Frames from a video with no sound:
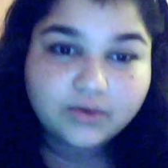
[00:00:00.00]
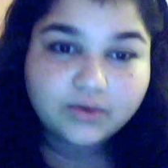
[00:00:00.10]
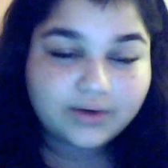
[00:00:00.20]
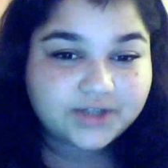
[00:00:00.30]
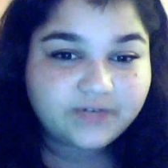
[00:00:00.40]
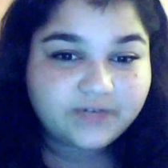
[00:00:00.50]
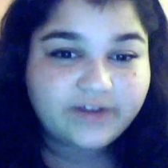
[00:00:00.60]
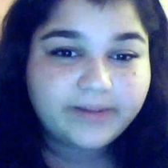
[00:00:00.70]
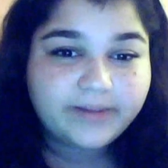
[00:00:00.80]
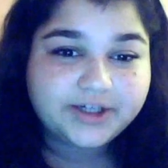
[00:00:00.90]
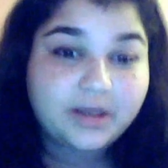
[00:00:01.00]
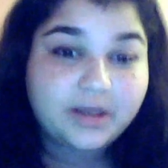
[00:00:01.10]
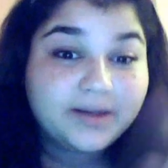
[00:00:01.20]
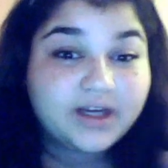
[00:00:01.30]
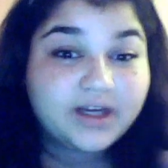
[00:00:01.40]
What was your favorite picture? I'll
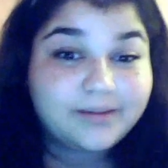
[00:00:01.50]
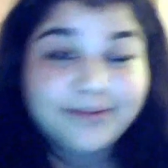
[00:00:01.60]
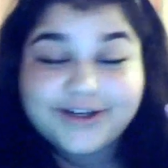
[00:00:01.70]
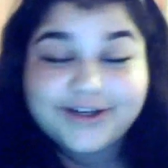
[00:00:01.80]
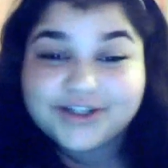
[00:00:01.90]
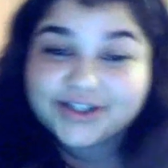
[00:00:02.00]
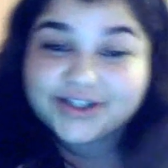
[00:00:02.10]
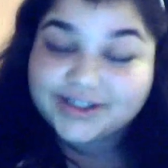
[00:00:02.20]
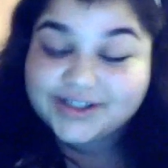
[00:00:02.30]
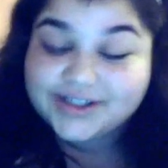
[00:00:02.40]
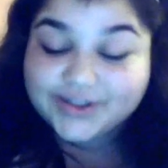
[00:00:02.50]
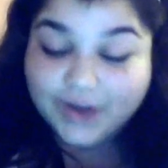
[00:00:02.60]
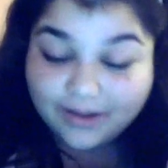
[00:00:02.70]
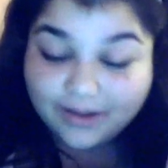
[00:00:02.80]
put a couple pictures of this too.